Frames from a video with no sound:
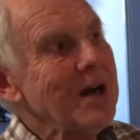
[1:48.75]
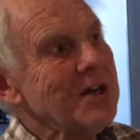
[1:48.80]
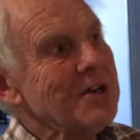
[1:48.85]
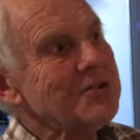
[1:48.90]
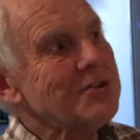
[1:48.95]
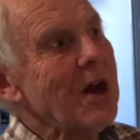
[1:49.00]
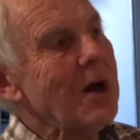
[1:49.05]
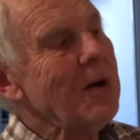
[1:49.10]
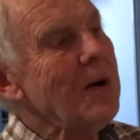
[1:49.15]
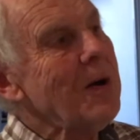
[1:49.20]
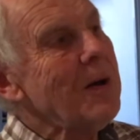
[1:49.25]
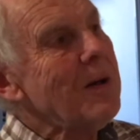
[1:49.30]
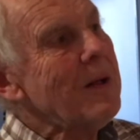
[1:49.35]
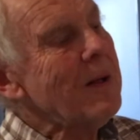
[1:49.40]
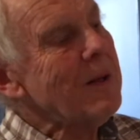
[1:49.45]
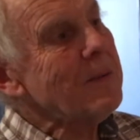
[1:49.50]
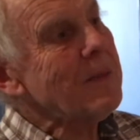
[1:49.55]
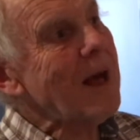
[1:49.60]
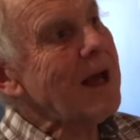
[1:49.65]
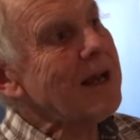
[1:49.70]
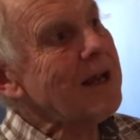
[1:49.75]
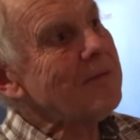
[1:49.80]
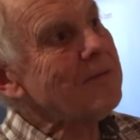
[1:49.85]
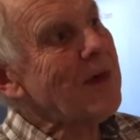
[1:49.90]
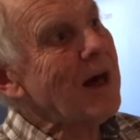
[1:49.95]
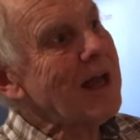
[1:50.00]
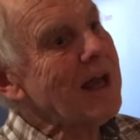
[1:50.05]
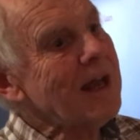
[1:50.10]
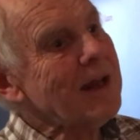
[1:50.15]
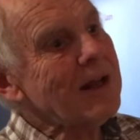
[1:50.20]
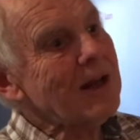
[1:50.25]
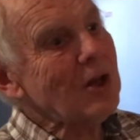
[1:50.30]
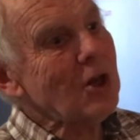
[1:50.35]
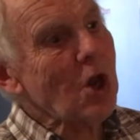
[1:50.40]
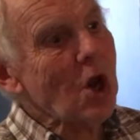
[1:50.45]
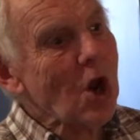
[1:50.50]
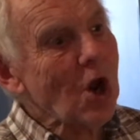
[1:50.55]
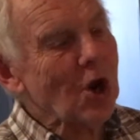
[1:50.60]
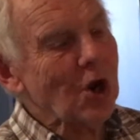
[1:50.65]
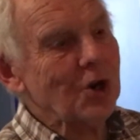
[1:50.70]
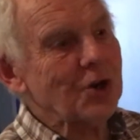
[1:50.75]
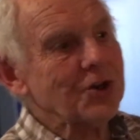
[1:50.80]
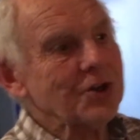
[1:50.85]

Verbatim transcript: So they, they learned.